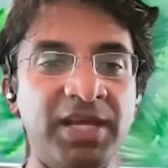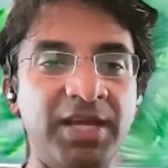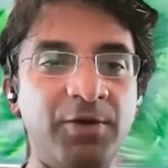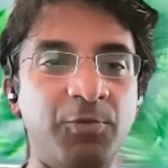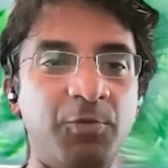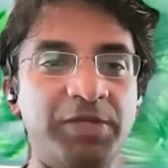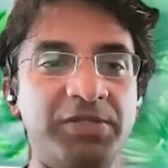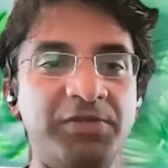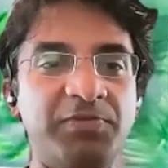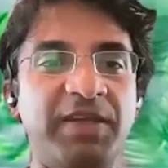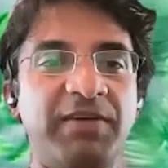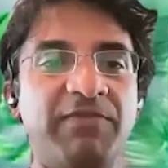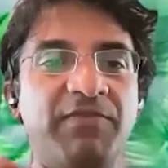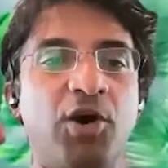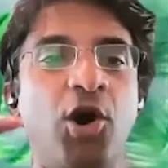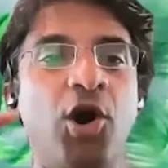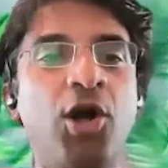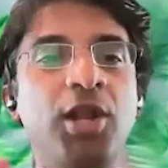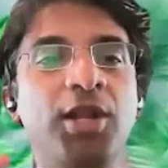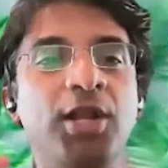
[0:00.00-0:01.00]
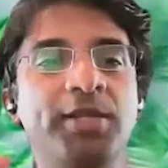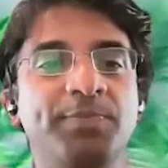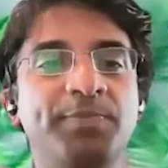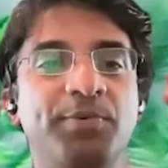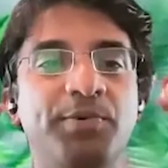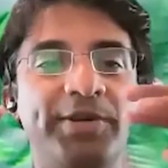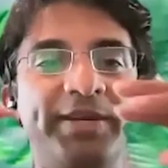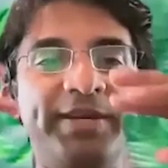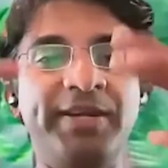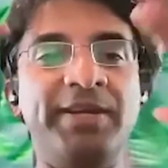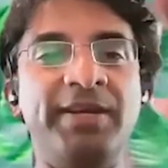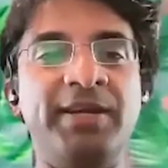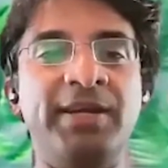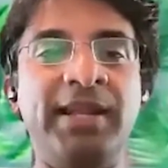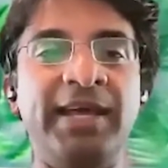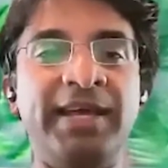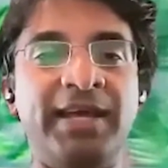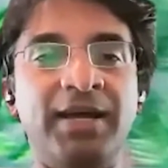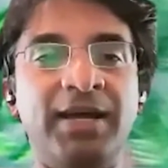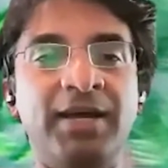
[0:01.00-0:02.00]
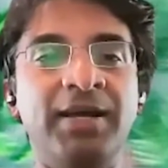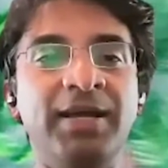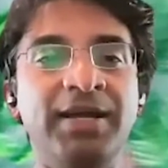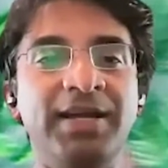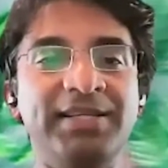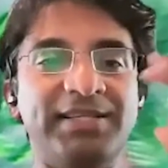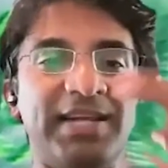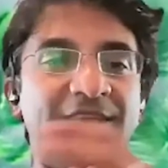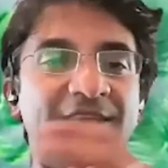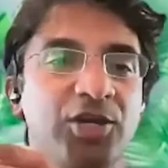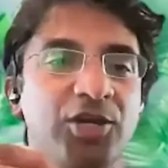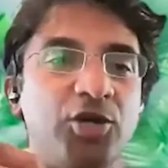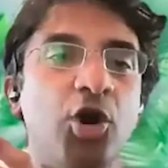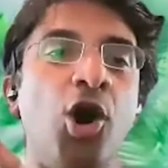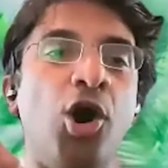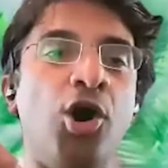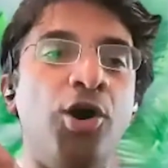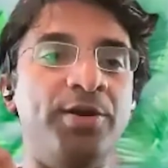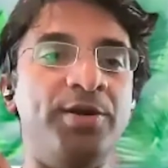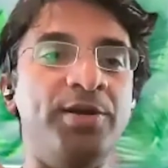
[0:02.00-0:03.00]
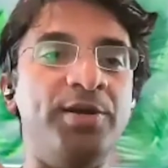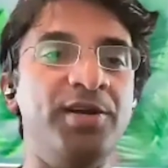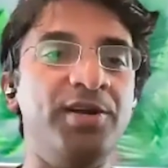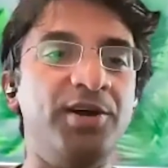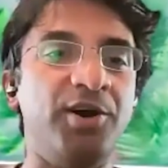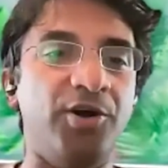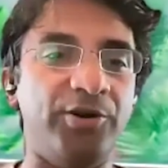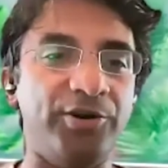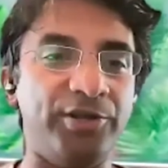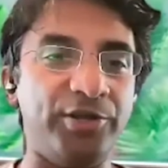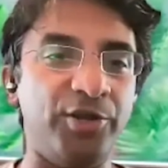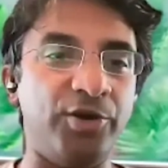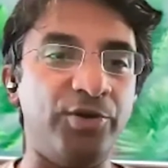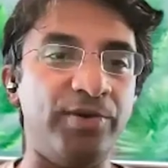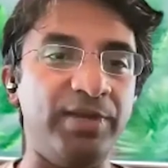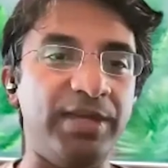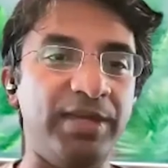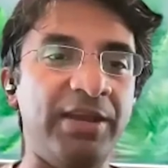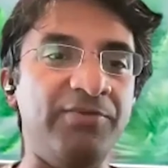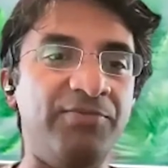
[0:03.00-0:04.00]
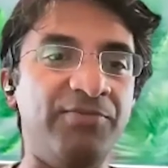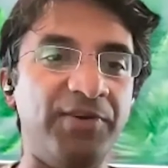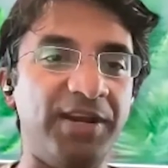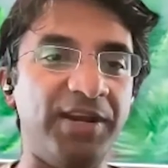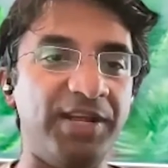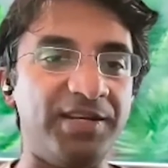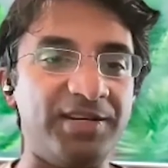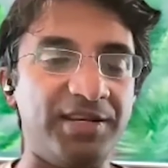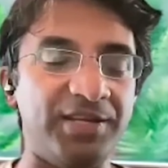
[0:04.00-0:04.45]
which we've all put in it's like God or, infinite.